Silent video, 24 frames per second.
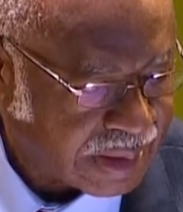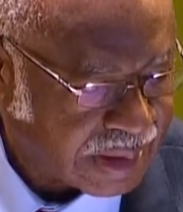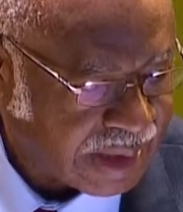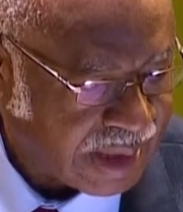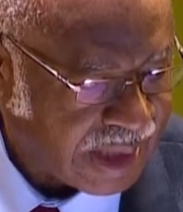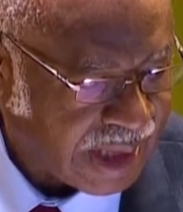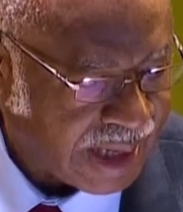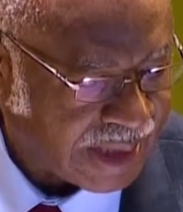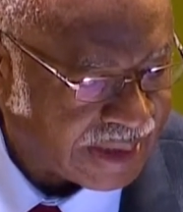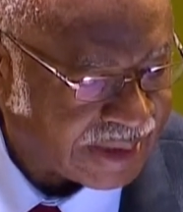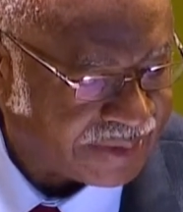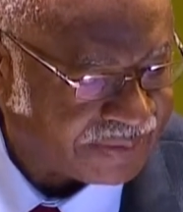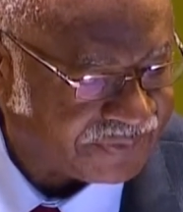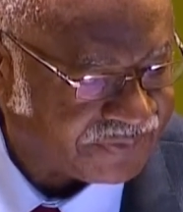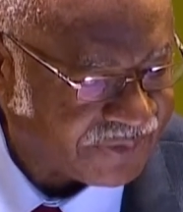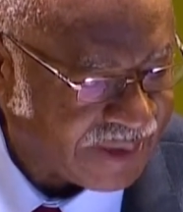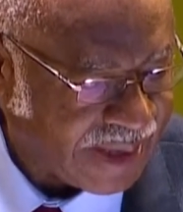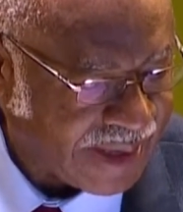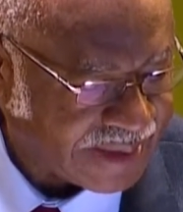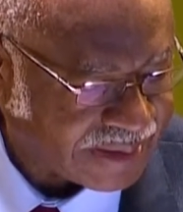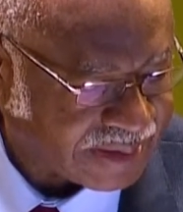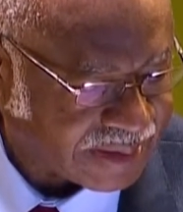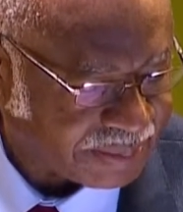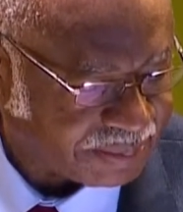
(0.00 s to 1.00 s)
and
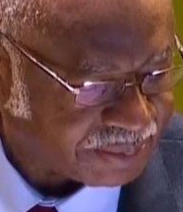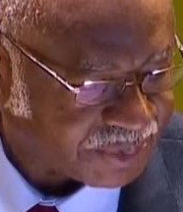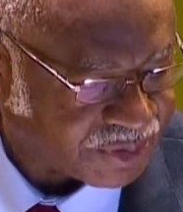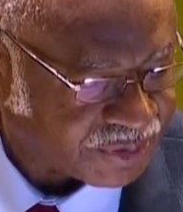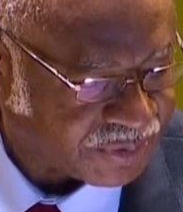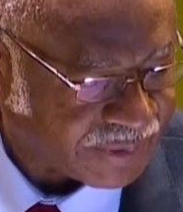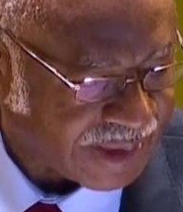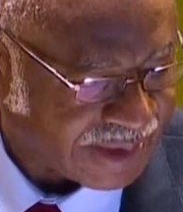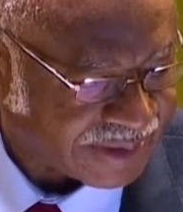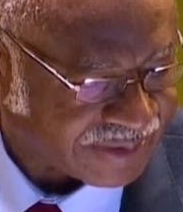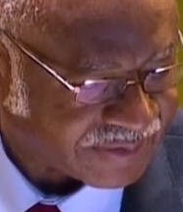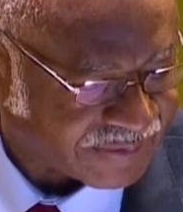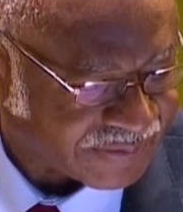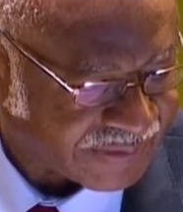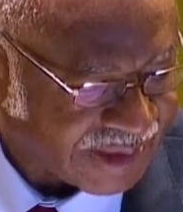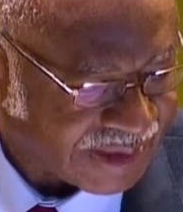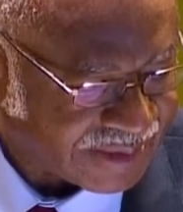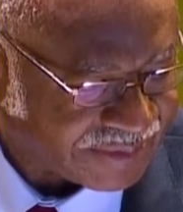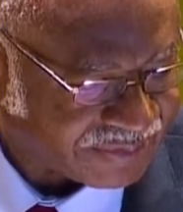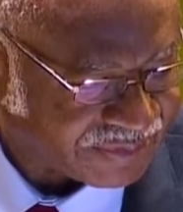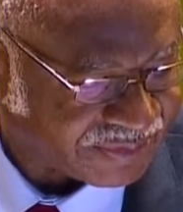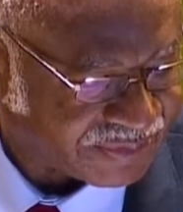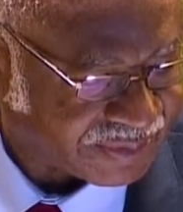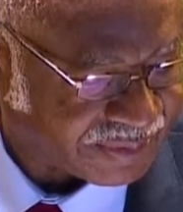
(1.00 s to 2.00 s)
invite him to
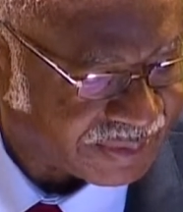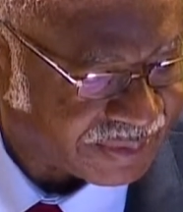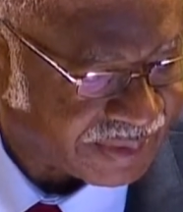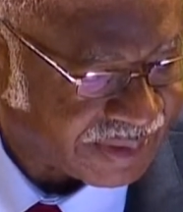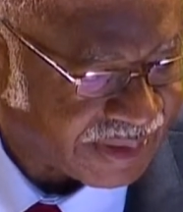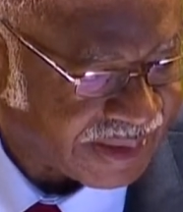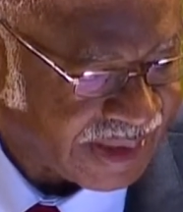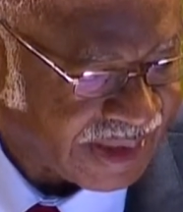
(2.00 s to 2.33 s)
address the